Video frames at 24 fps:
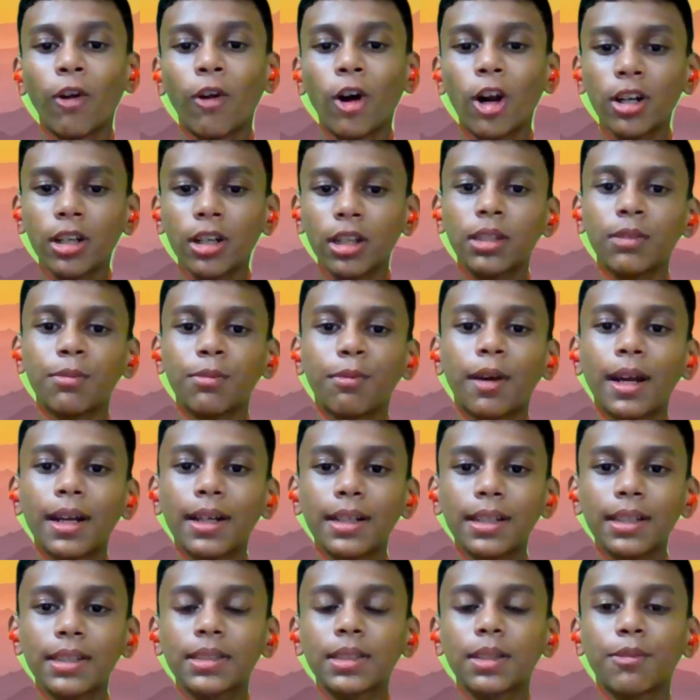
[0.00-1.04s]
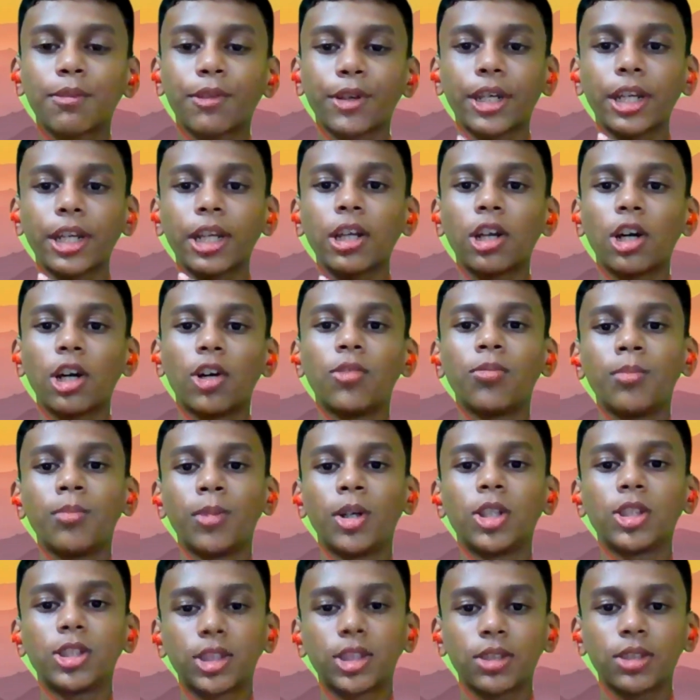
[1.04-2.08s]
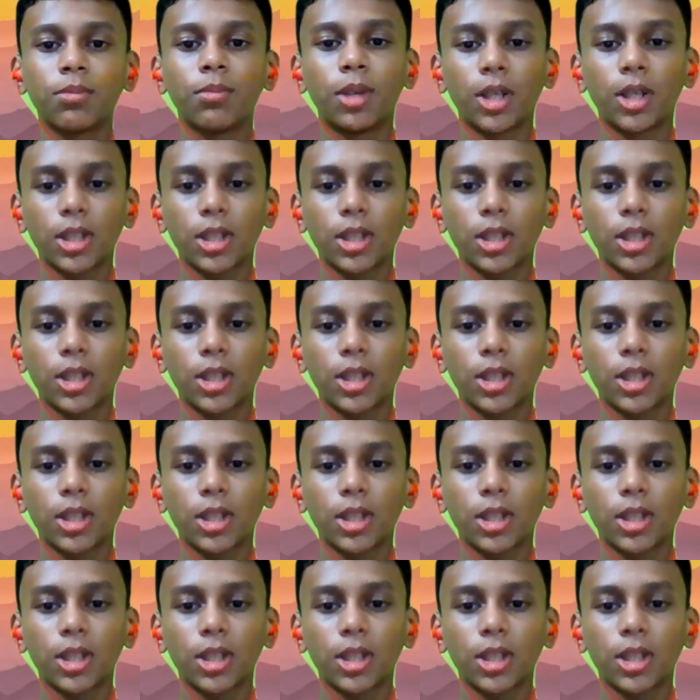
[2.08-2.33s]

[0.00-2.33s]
what are the factors affecting law of mass